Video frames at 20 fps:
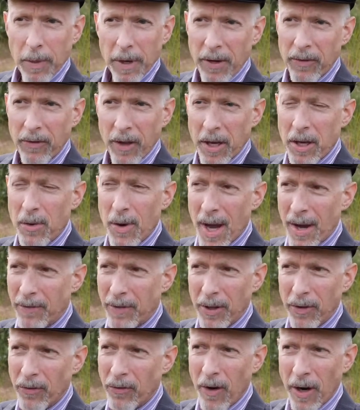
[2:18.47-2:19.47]
because then you have
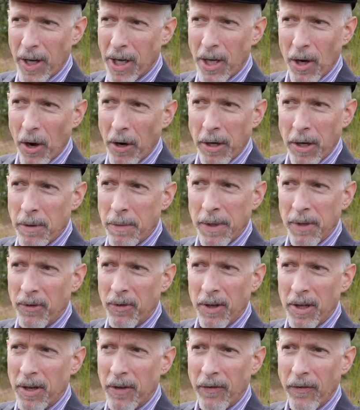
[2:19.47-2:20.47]
these funky arguments
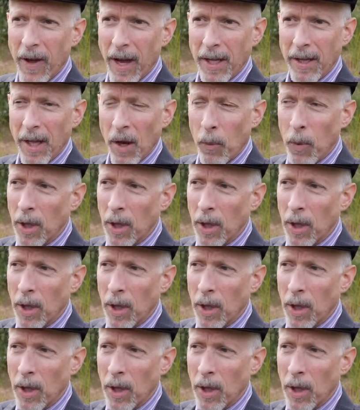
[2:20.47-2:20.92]
to the effect that,